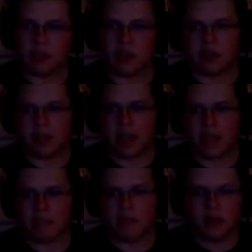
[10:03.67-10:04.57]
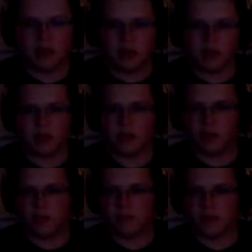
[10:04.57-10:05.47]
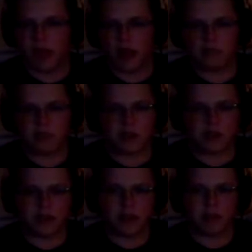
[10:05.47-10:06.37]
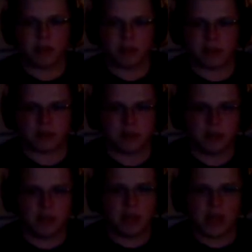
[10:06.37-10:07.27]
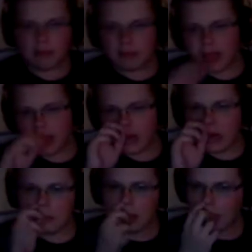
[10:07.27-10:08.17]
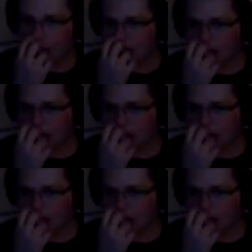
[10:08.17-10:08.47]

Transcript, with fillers: look at the game. So I'm just here for that purpose. I'm not here to make,